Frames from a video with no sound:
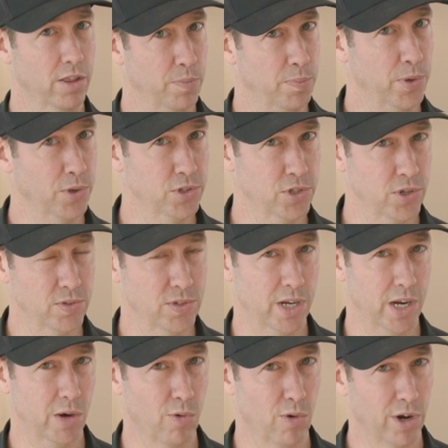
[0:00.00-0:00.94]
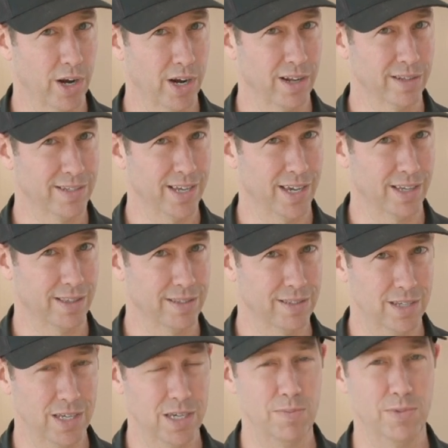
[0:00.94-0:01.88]
On the Build Show today, we're gonna take a
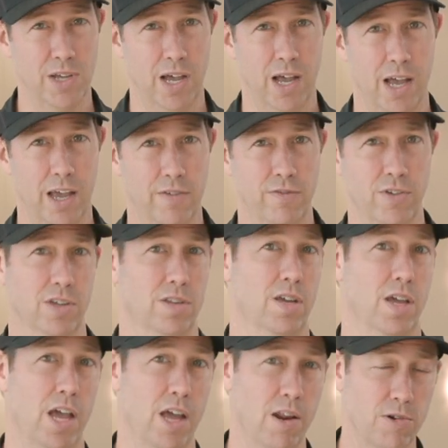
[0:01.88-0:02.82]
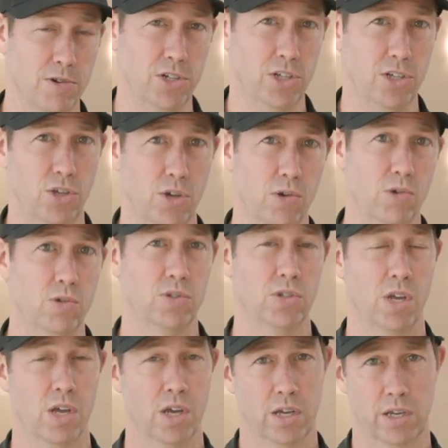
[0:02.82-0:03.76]
deep dive into energy
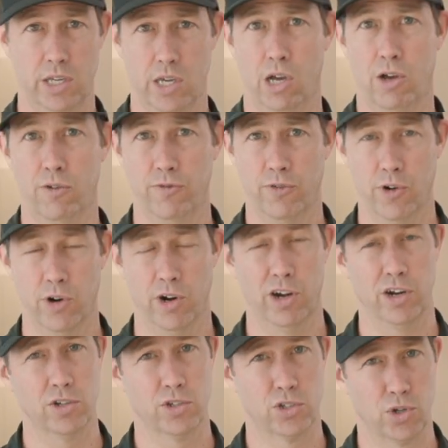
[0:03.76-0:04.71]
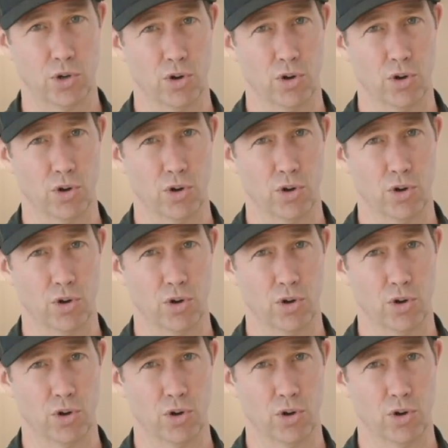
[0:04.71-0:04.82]
use, comfort,